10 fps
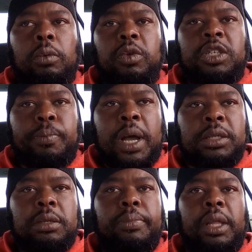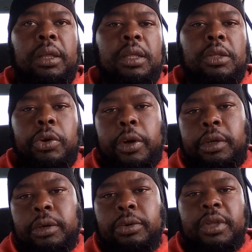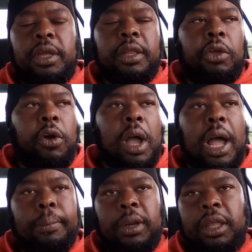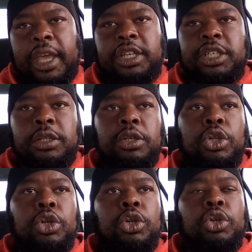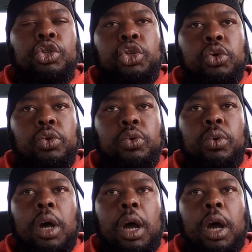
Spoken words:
responsibility, your duty, and your obligation to